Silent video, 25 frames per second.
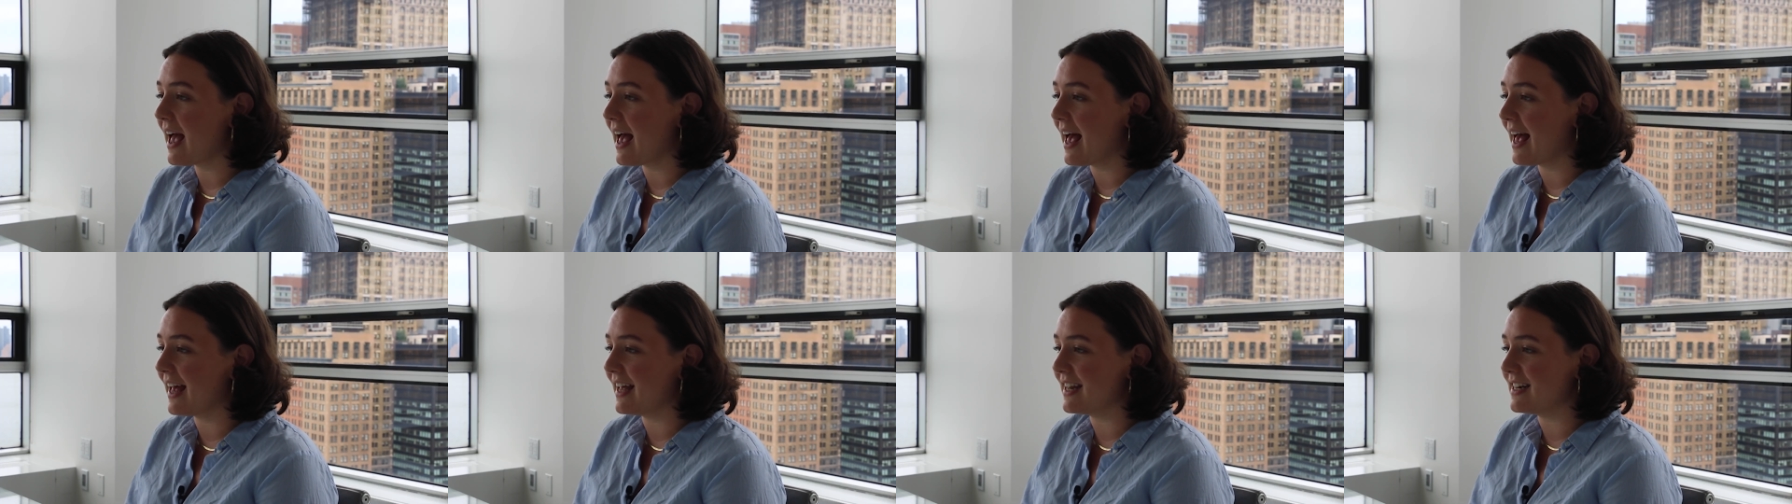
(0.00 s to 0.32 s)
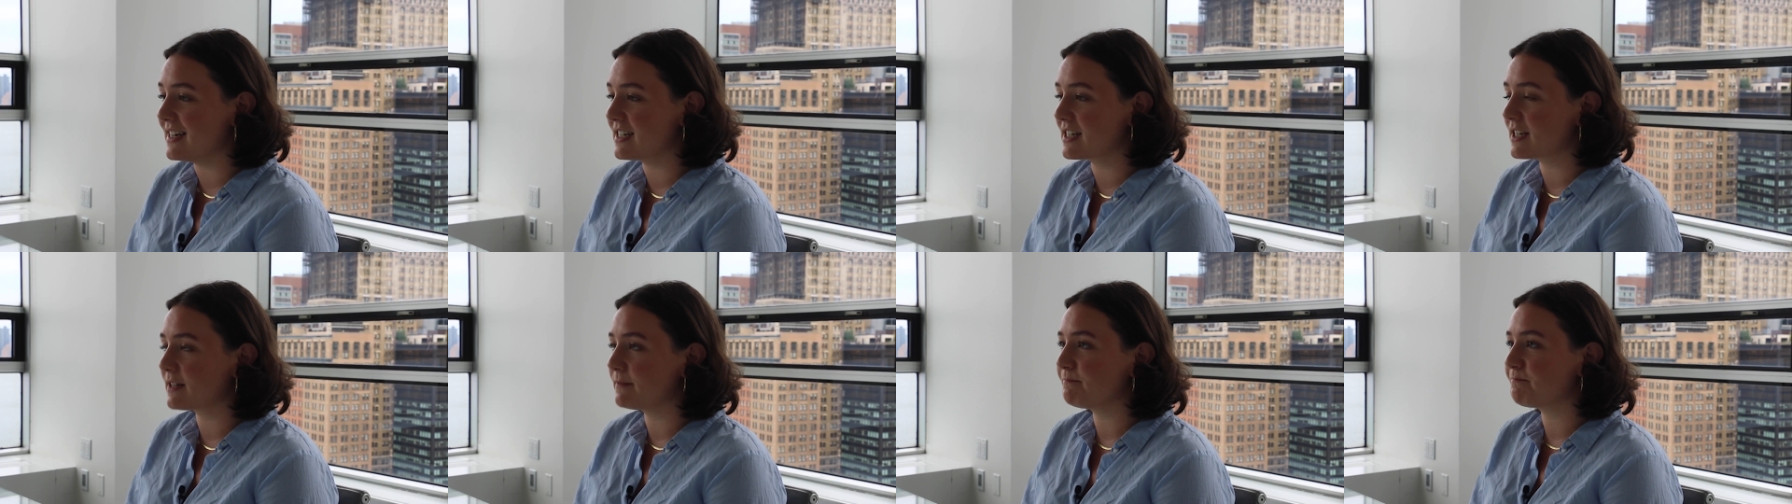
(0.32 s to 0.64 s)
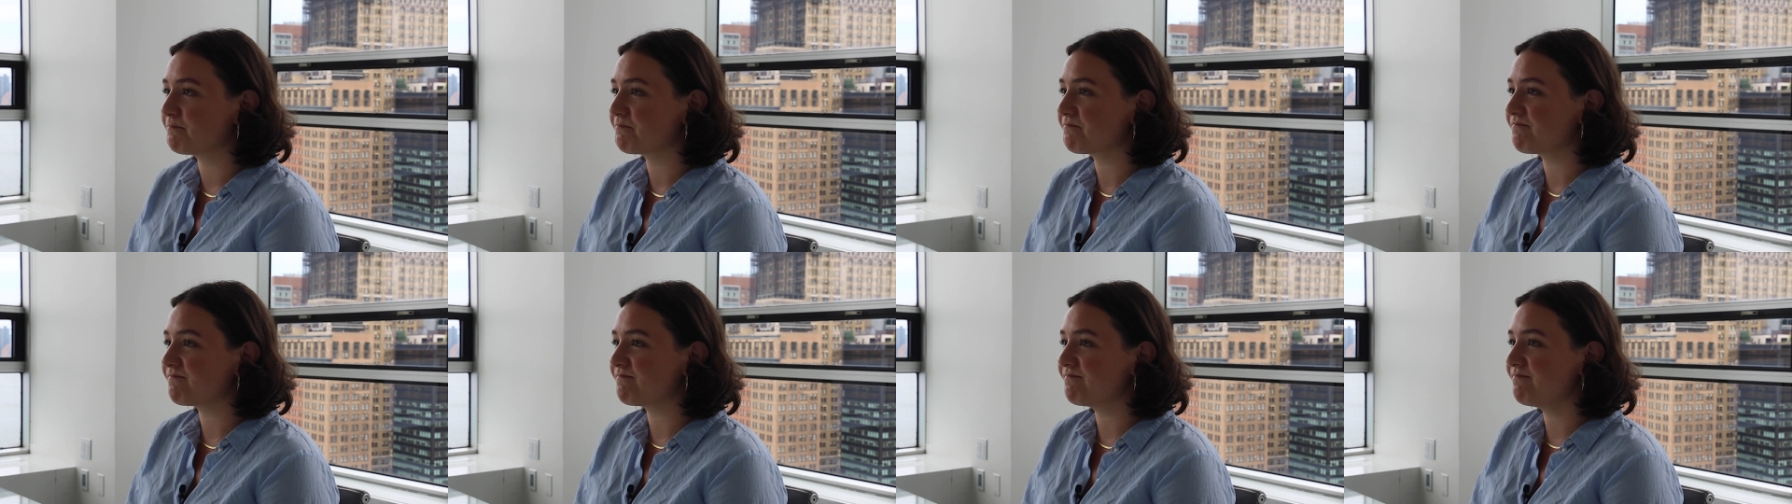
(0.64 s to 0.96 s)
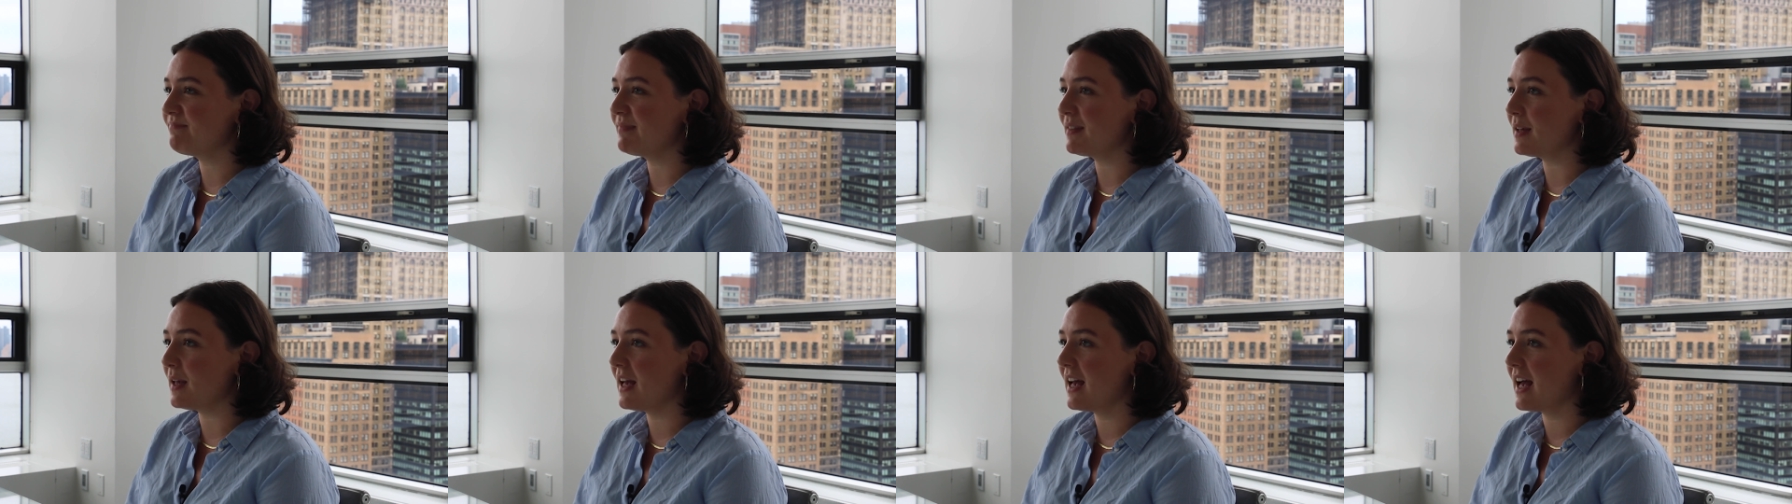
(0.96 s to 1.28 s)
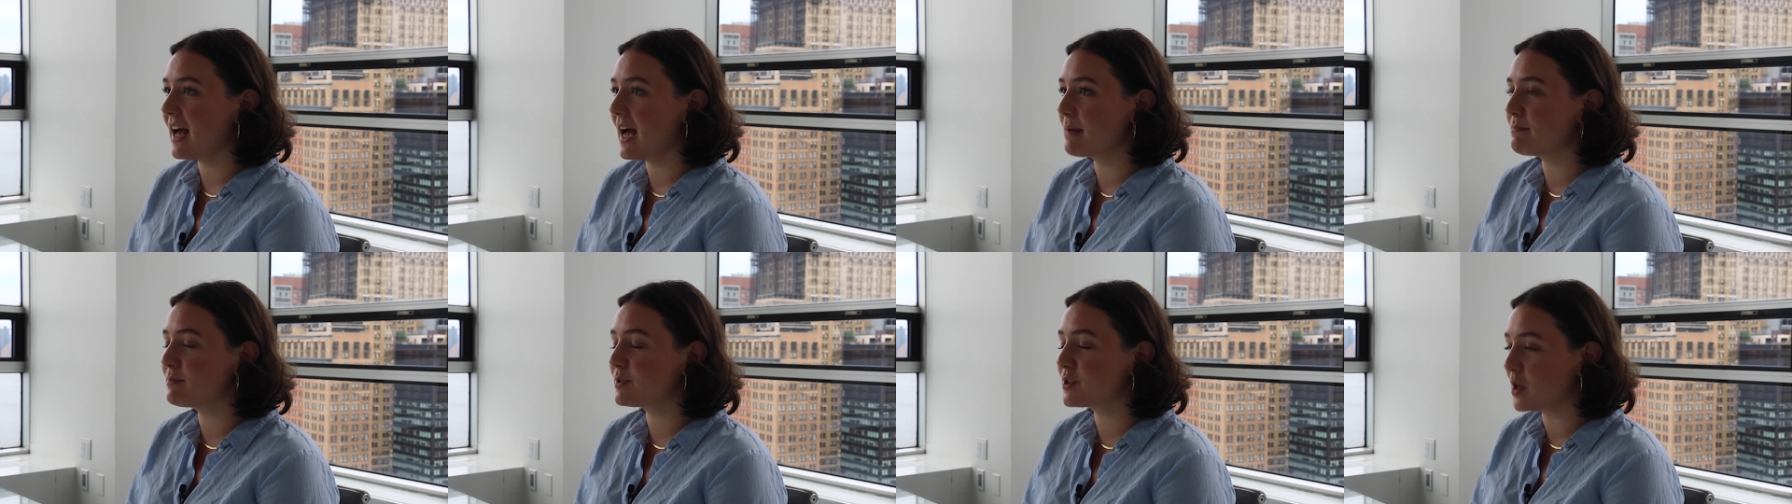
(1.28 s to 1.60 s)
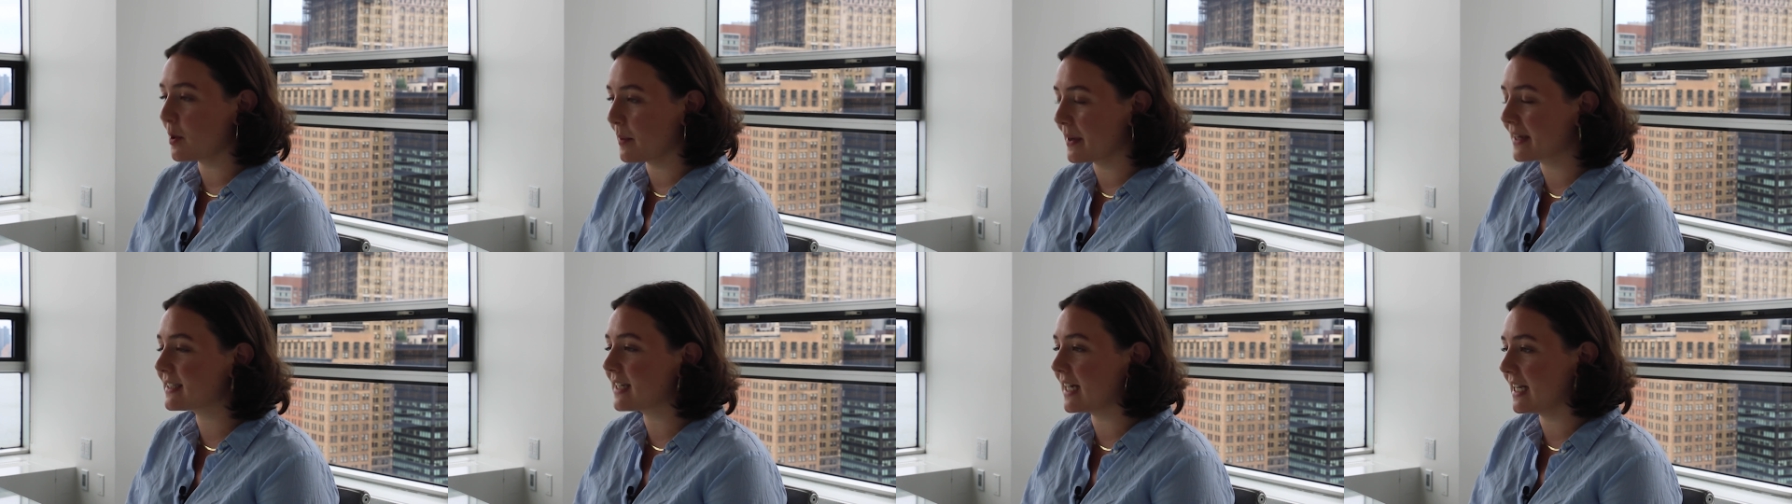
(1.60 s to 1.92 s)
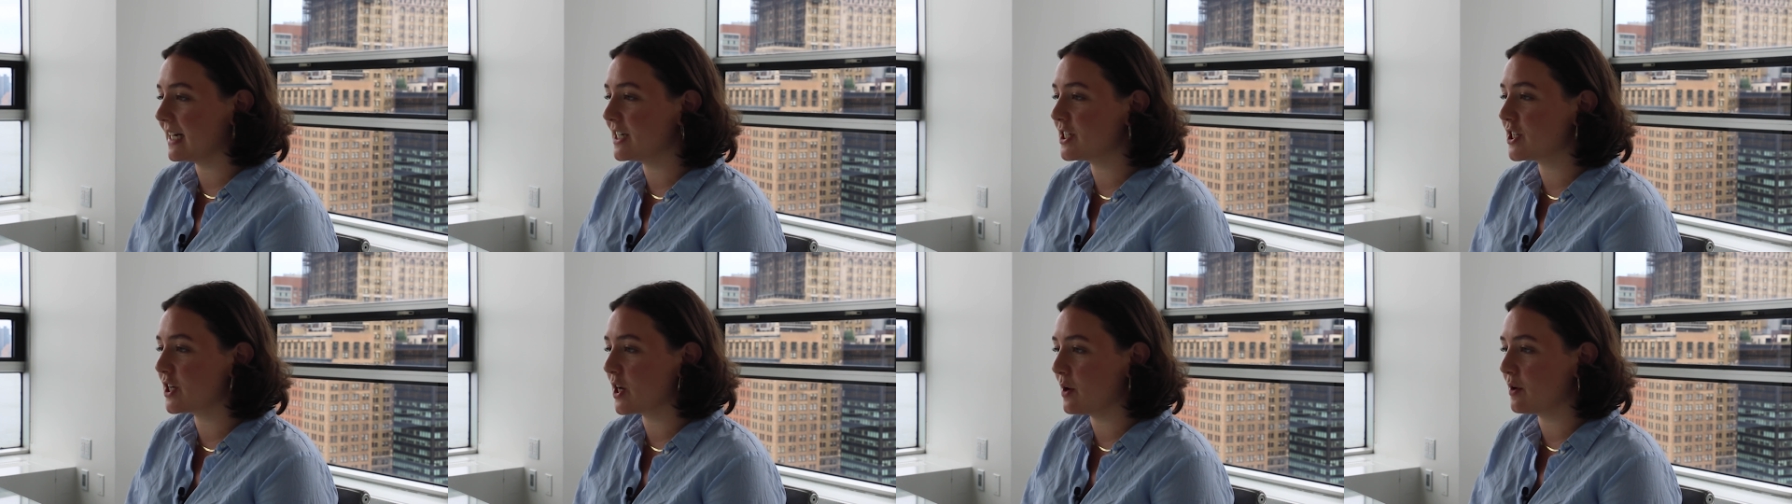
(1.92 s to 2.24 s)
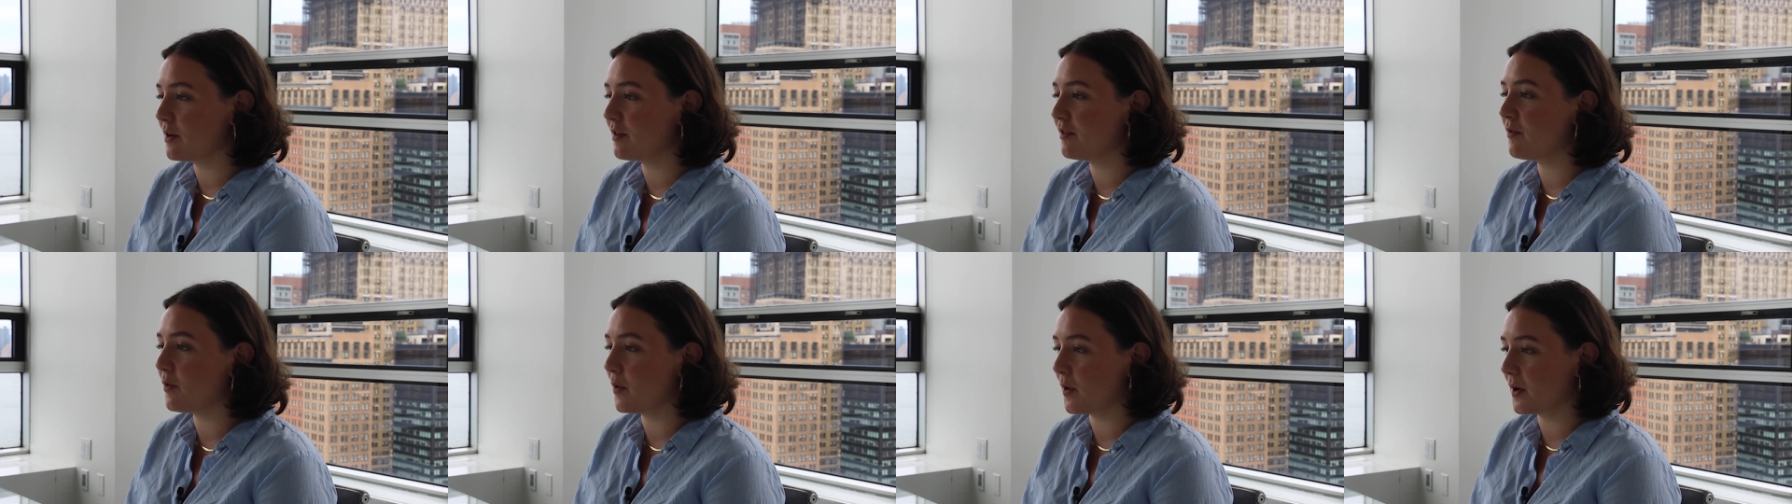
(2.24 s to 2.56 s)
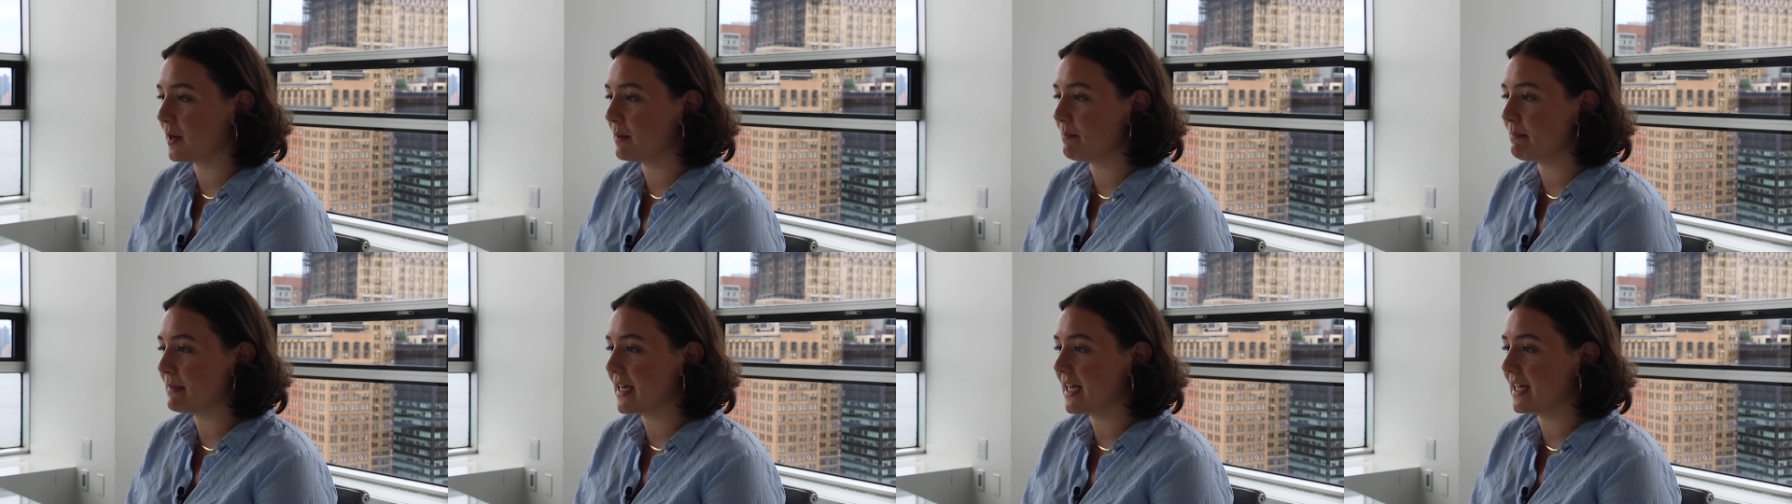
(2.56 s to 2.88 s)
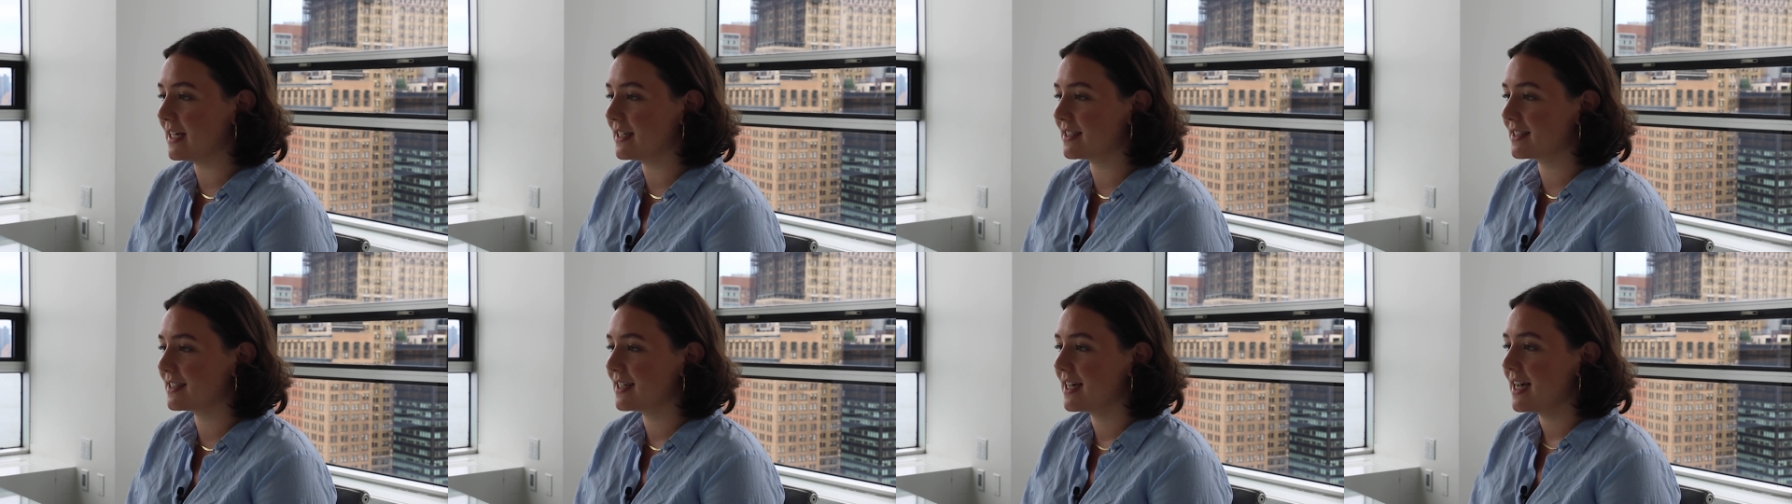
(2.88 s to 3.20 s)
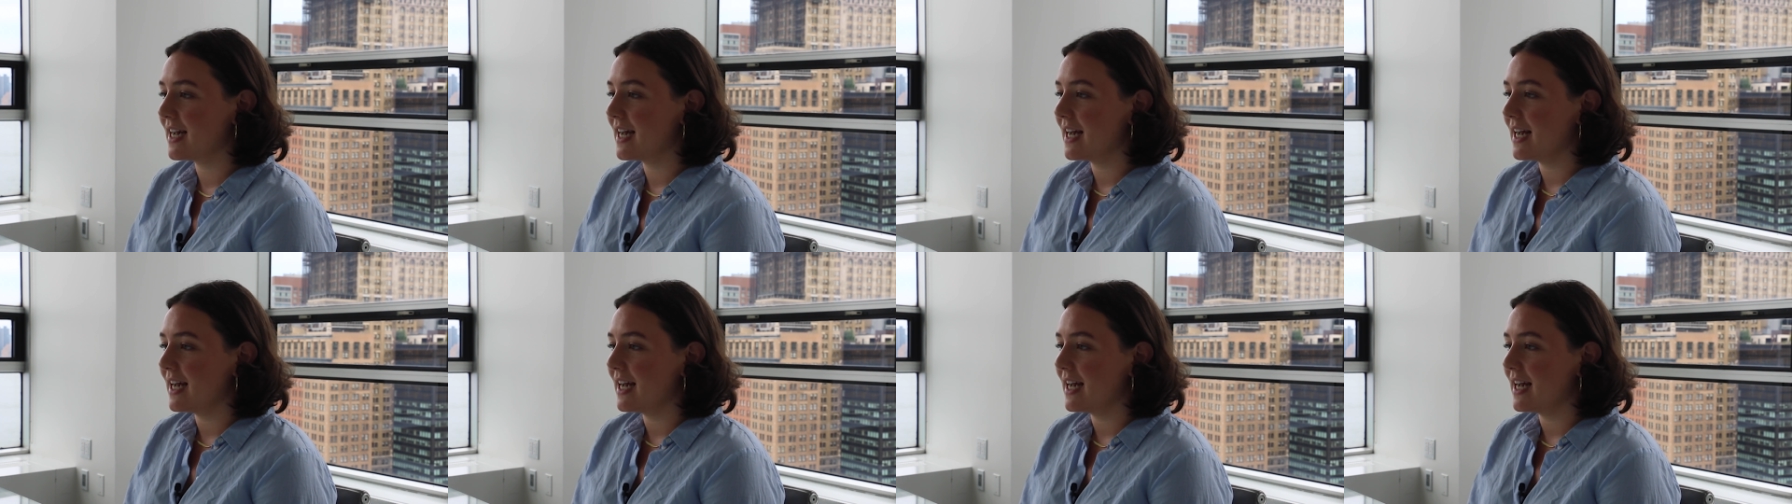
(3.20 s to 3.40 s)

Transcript: And I'm so excited to go to Fordham because